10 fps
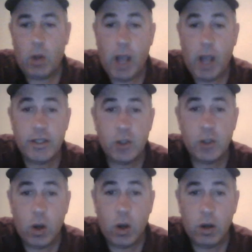I
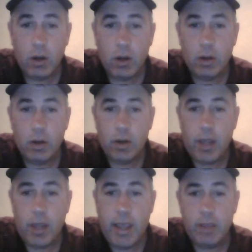saw
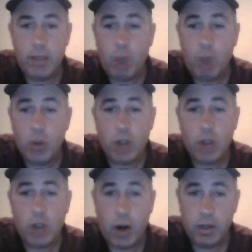a
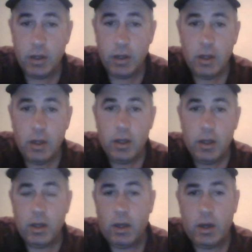postcard,
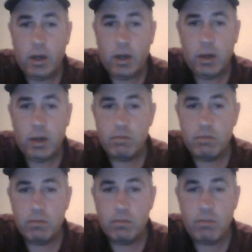
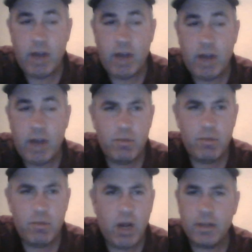might have even
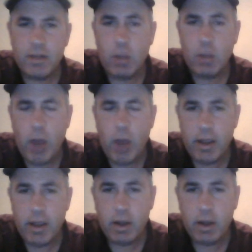been on the
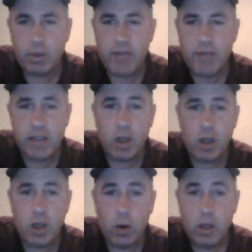subway a couple of days
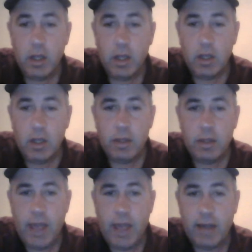ago,
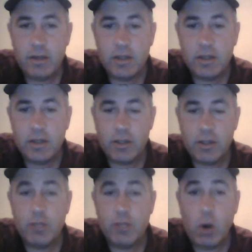that
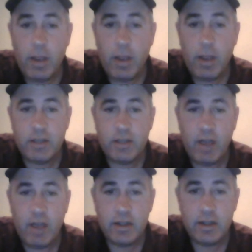spoke about this
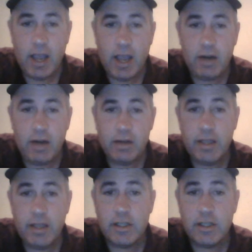event, and
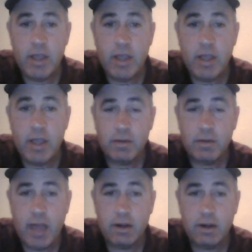it's something
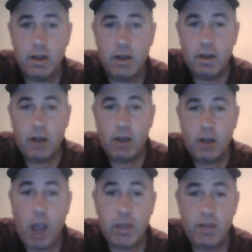that
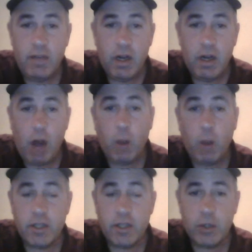I believe in, and I
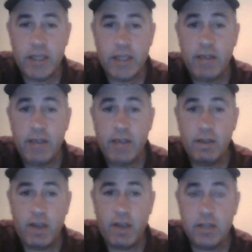wanted to attend the
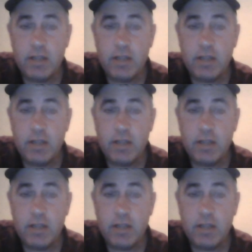event,